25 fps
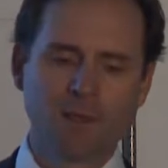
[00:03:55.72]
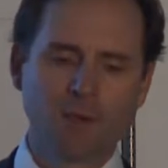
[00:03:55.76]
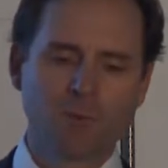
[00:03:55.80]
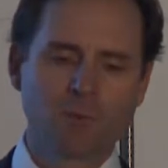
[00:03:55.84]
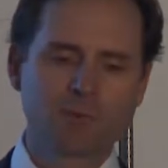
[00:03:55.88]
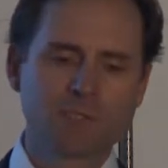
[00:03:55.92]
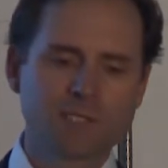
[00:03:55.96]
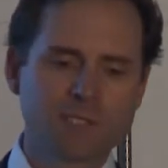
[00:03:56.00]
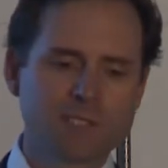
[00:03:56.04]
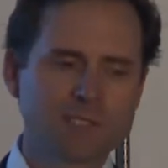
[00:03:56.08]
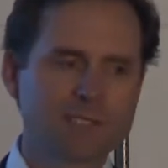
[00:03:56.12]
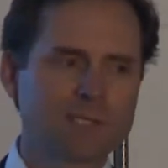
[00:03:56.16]

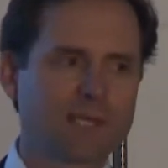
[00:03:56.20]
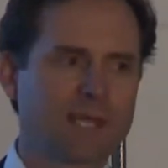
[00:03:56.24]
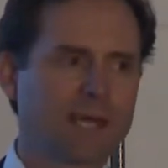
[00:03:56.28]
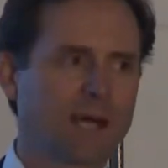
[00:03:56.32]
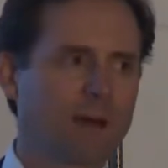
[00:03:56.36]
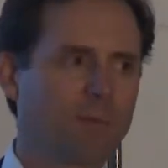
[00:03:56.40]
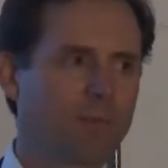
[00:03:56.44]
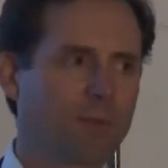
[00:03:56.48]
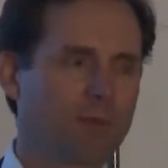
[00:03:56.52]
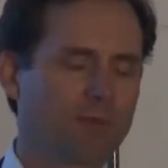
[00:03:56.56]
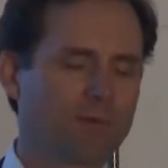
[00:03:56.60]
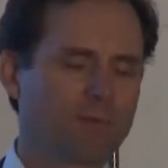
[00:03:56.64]
was just a
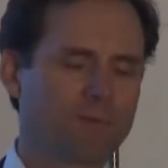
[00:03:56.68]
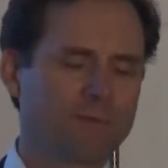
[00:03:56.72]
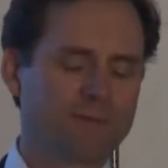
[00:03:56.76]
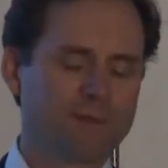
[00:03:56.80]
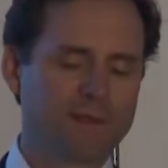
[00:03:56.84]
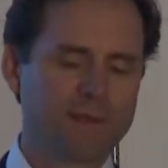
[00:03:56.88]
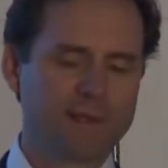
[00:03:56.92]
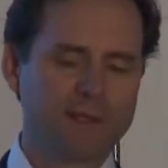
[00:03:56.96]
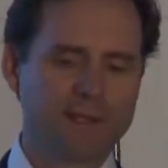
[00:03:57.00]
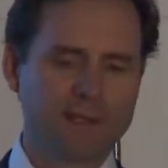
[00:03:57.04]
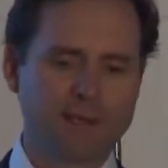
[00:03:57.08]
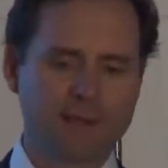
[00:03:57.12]
couple of
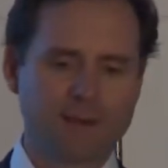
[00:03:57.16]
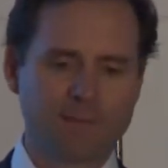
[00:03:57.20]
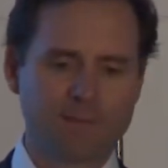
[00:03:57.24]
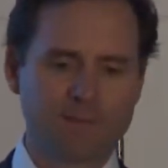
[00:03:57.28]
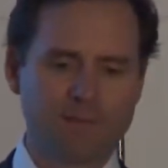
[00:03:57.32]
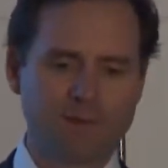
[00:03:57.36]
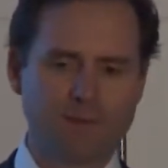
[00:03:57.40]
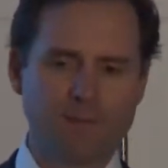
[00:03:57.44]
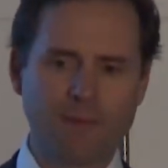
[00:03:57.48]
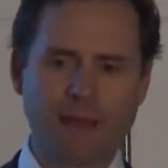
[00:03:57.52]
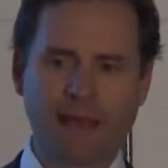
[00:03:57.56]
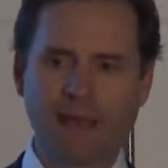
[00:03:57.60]

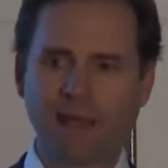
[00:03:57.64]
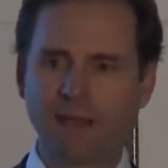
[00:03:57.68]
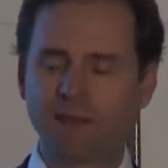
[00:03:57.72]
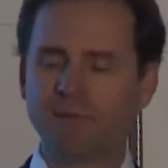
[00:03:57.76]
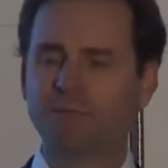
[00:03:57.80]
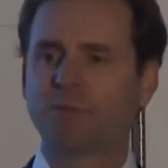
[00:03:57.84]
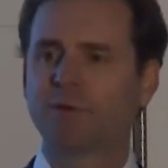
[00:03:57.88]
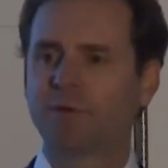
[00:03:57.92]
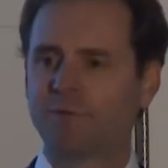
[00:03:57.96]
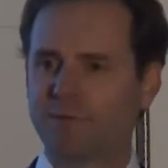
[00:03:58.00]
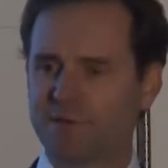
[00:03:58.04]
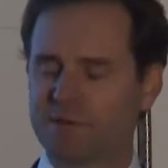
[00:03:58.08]
the main
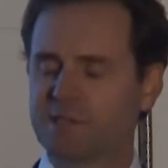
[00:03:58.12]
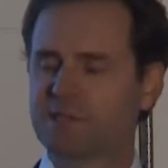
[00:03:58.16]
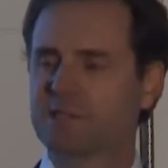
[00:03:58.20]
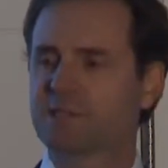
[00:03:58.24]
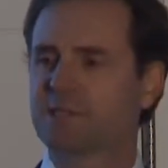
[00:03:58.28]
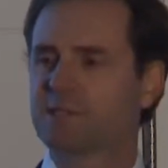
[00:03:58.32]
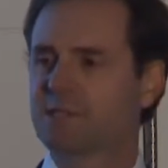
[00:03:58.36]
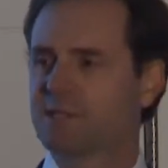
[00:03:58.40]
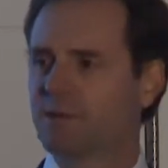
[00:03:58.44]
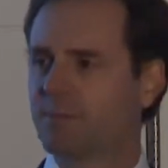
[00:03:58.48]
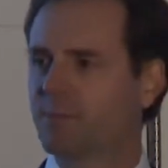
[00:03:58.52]
provisions